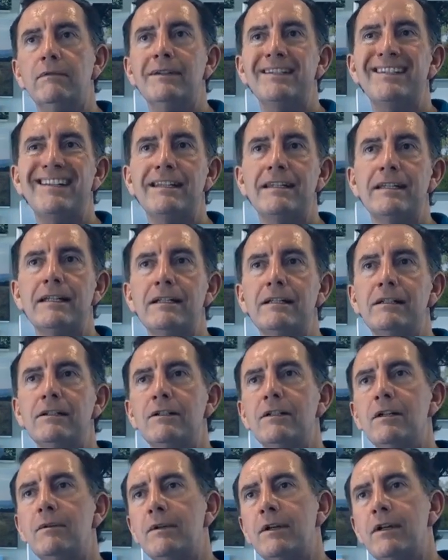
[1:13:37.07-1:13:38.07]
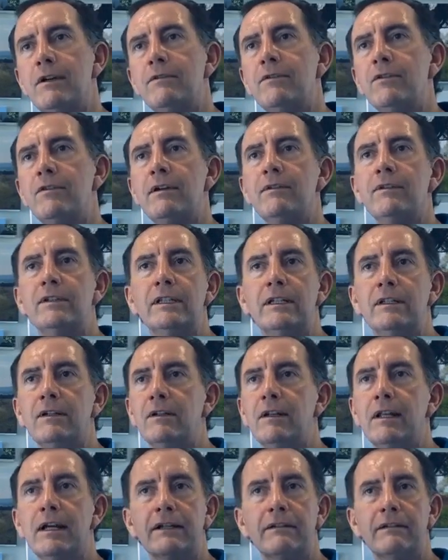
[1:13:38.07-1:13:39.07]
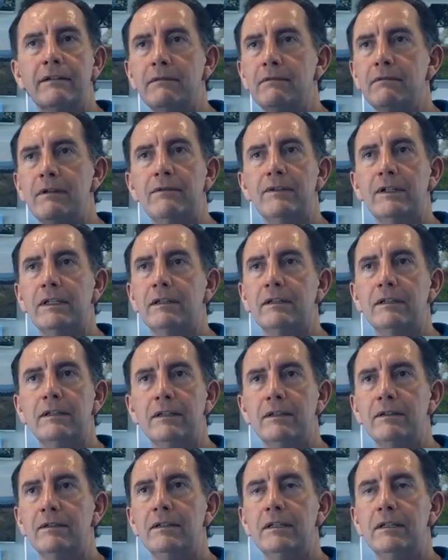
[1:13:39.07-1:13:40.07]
If it's a diesel, you don't want to over rev it. They don't like revving,